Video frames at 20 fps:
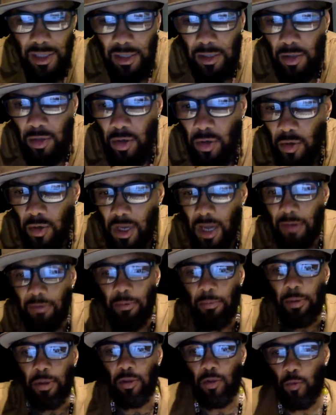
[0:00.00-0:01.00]
del Toro. I
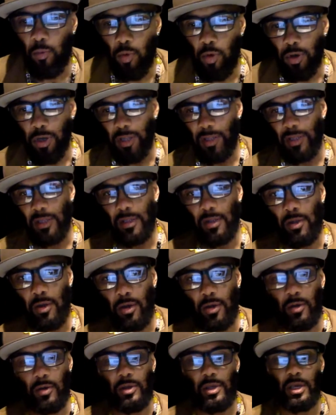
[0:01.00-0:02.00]
haven't been to Bocas del
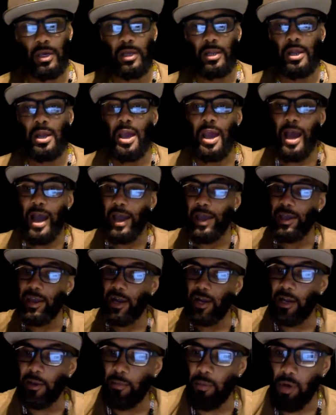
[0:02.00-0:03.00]
Toro yet. I
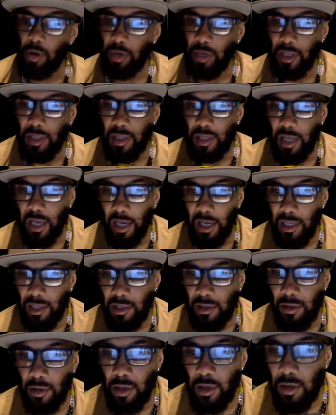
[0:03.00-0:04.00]
hear Limon is
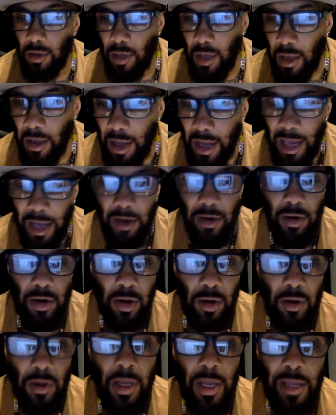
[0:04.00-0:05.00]
nice. So I don't
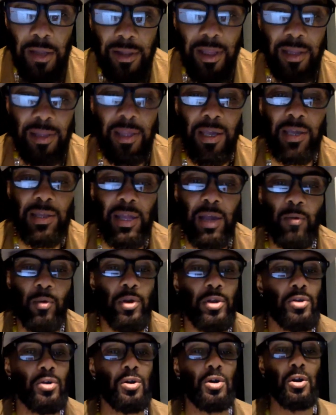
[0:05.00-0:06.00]
know. The thing is that
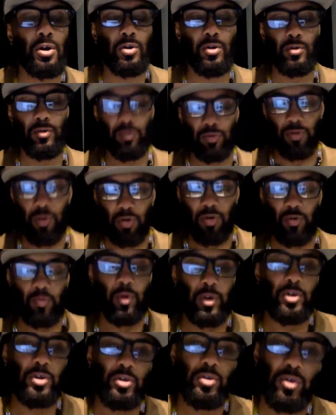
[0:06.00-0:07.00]
when you go to,
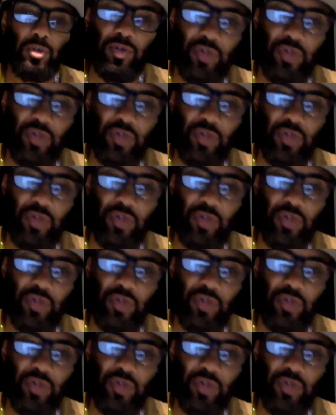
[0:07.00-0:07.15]
when you do